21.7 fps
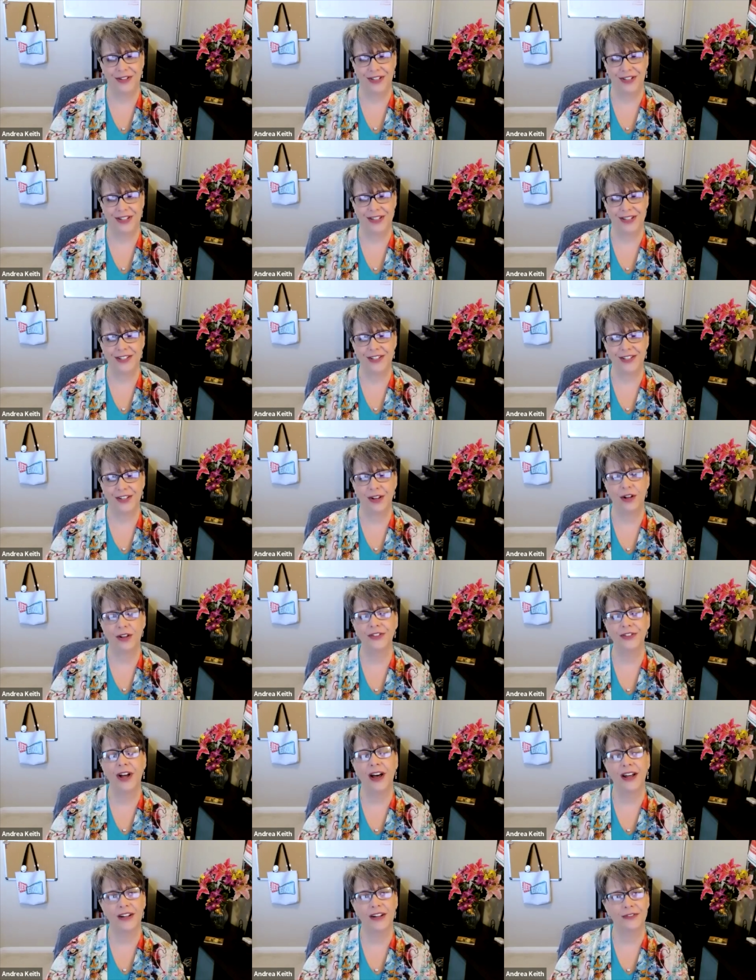to consult
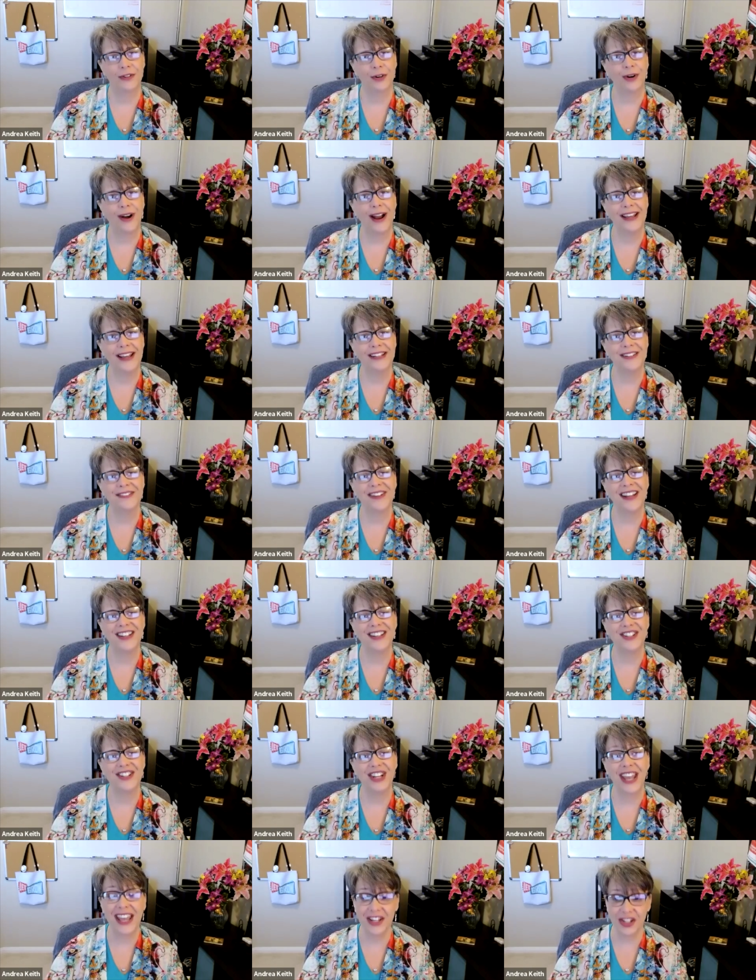on a variety of
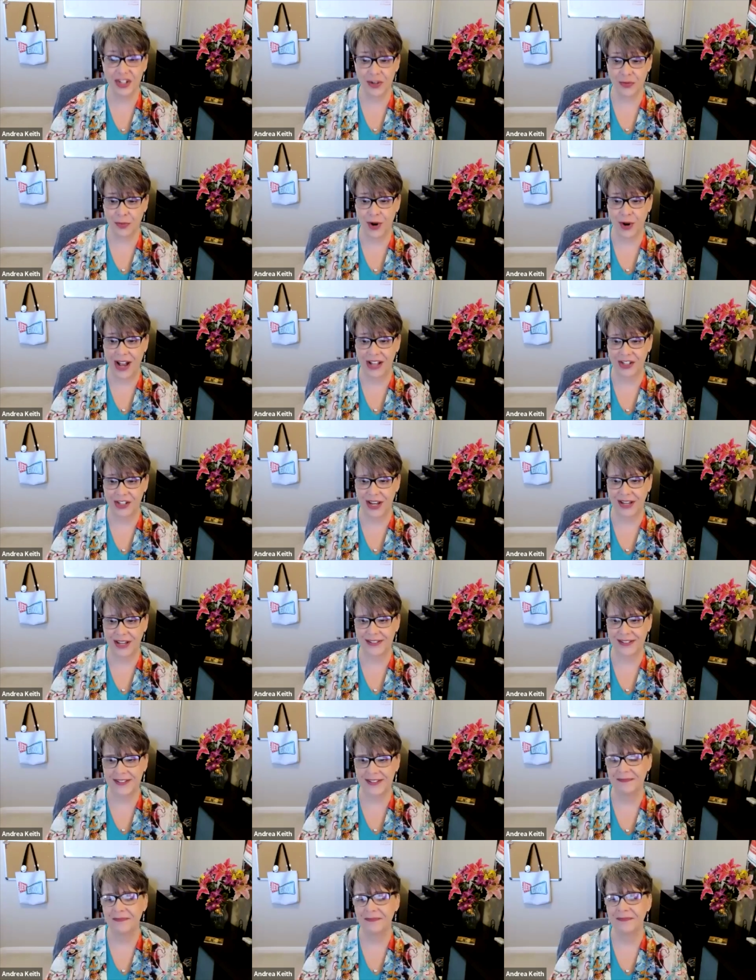education
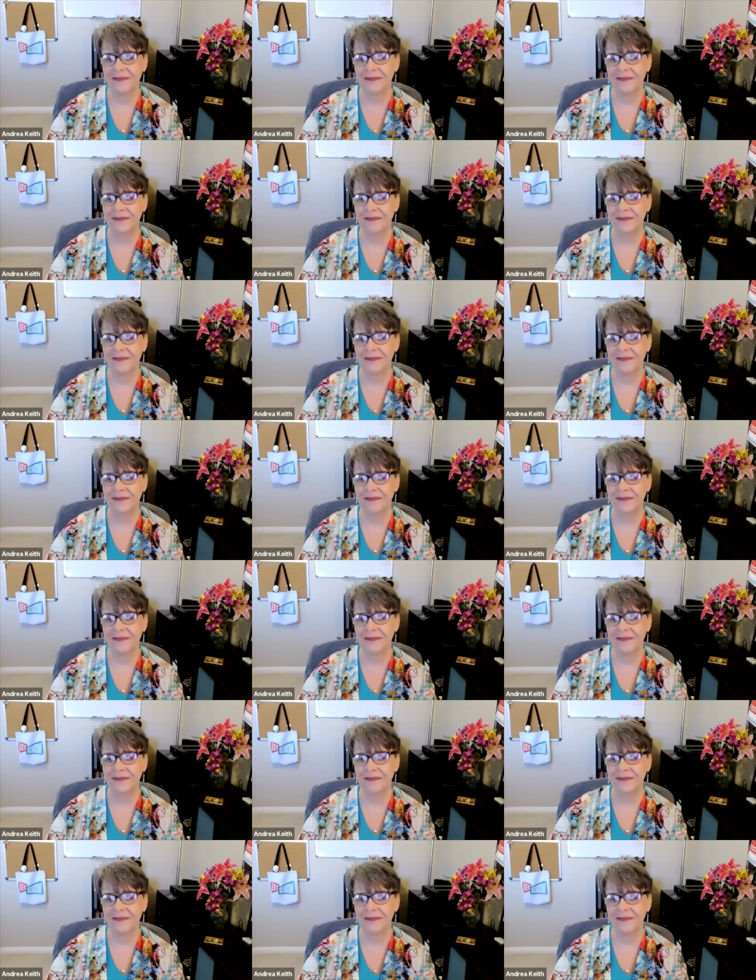projects.